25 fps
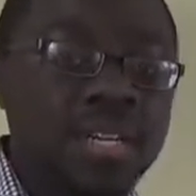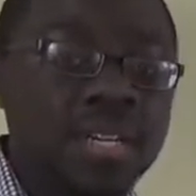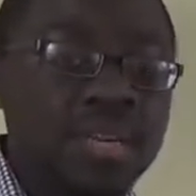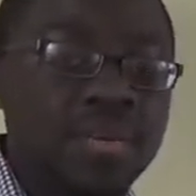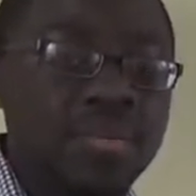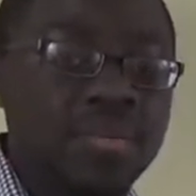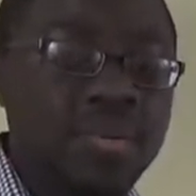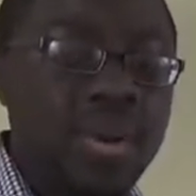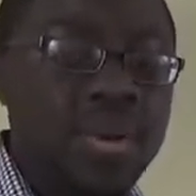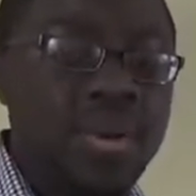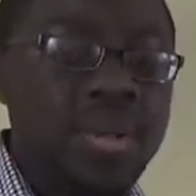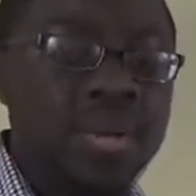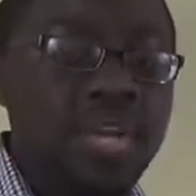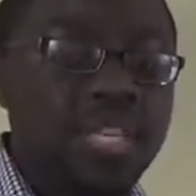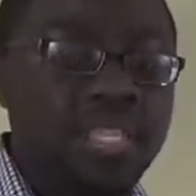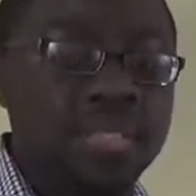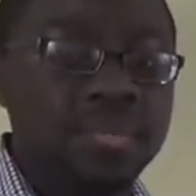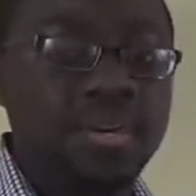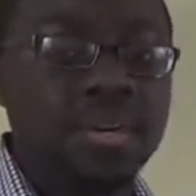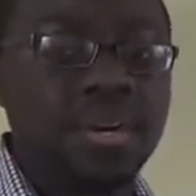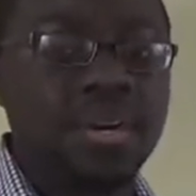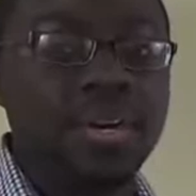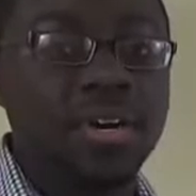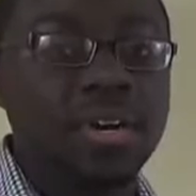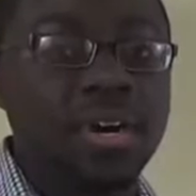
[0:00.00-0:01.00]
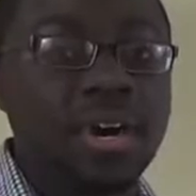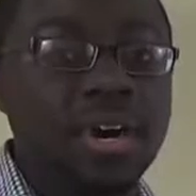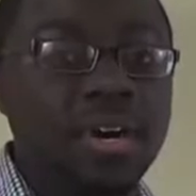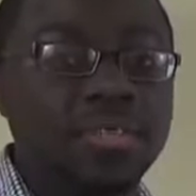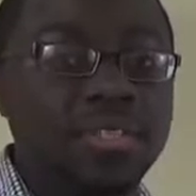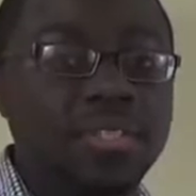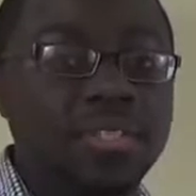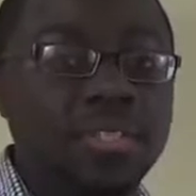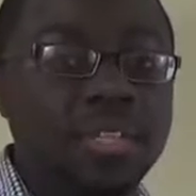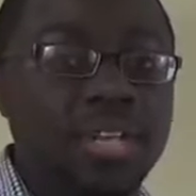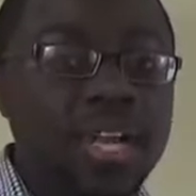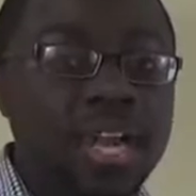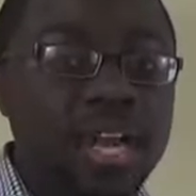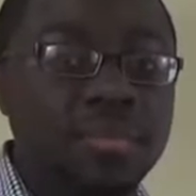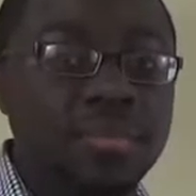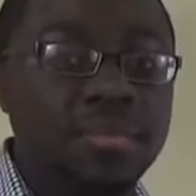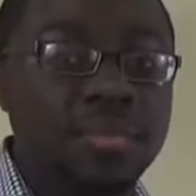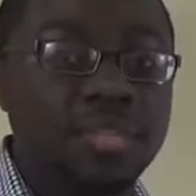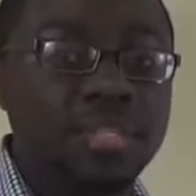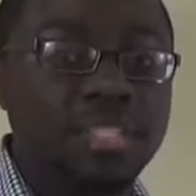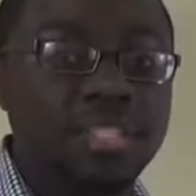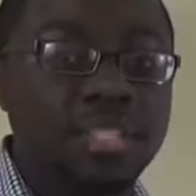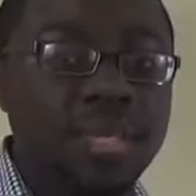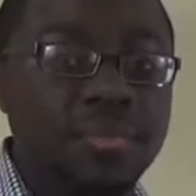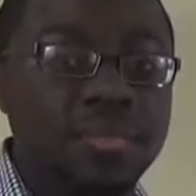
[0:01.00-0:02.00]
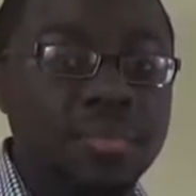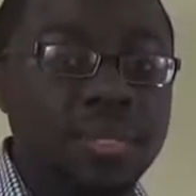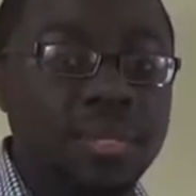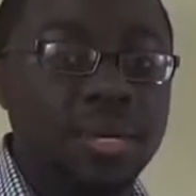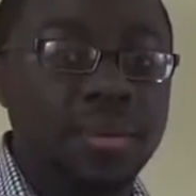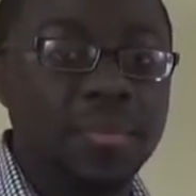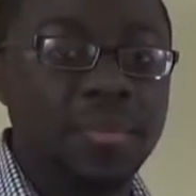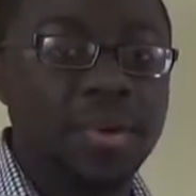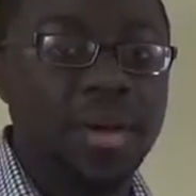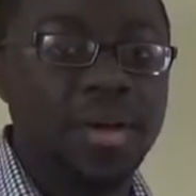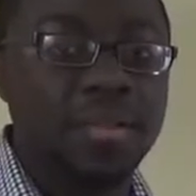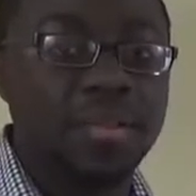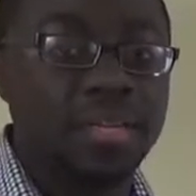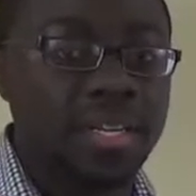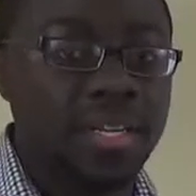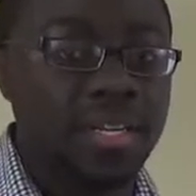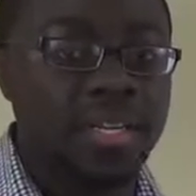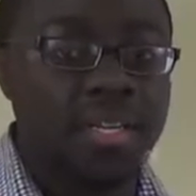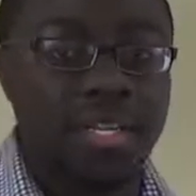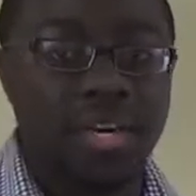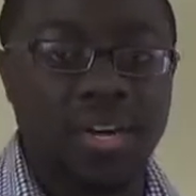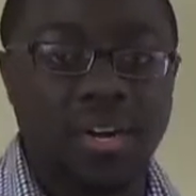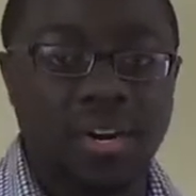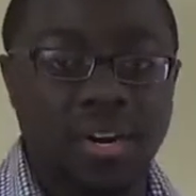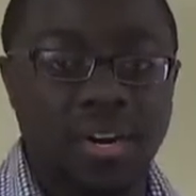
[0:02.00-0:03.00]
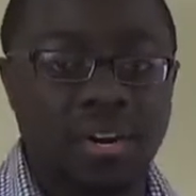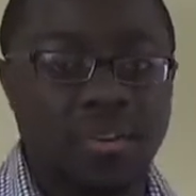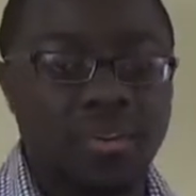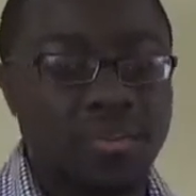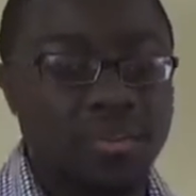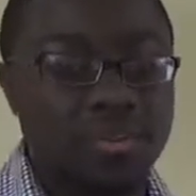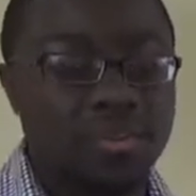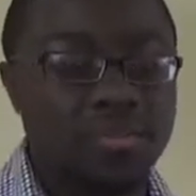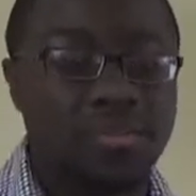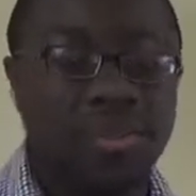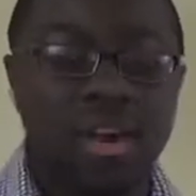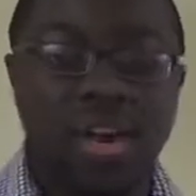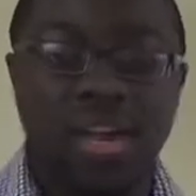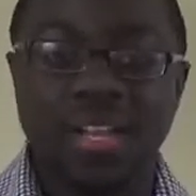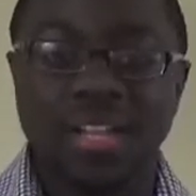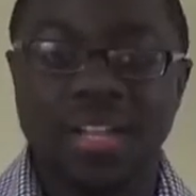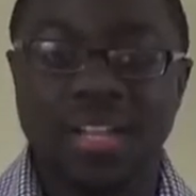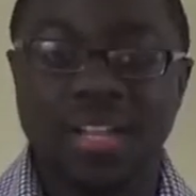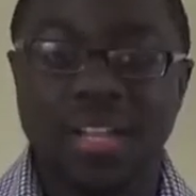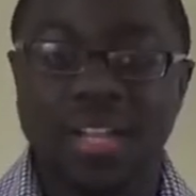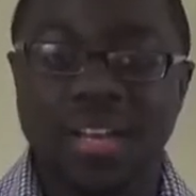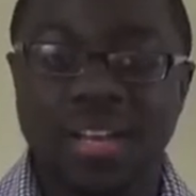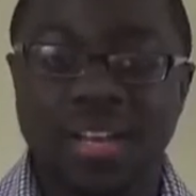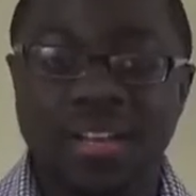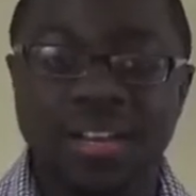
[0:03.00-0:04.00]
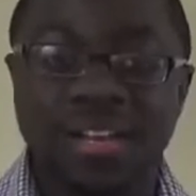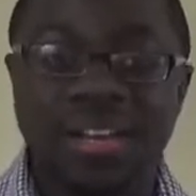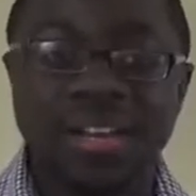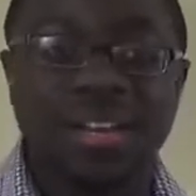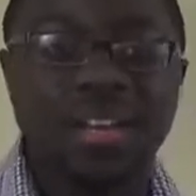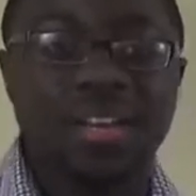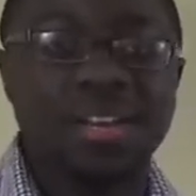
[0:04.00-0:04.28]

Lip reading: My next paragraph should not be something about the guitar or the violin.